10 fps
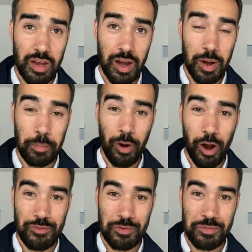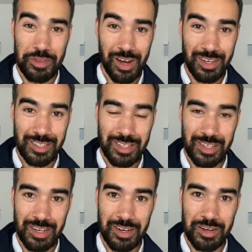apart from that,
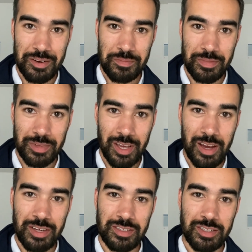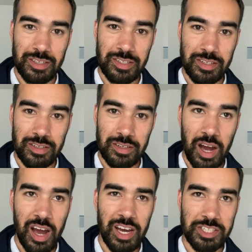I
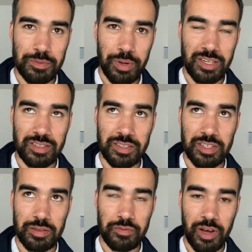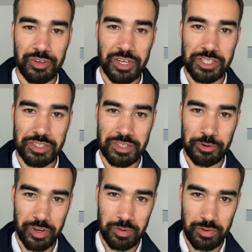actually personally did a foundation
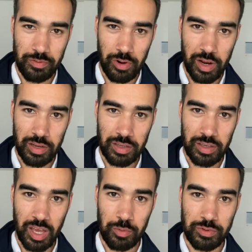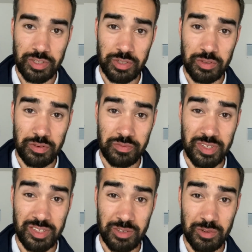degree before I came onto the
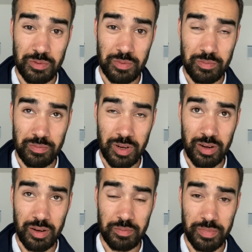physio, I